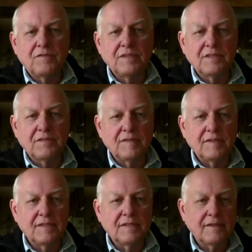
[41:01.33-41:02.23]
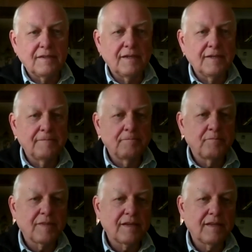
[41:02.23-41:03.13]
vis-a-vis
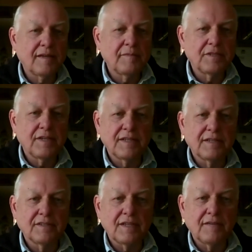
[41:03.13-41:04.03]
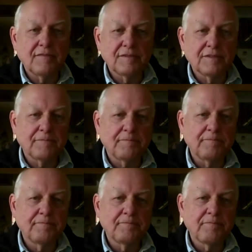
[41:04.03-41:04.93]
climate change efforts?
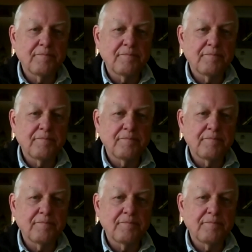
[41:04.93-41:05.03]
Mm-hmm.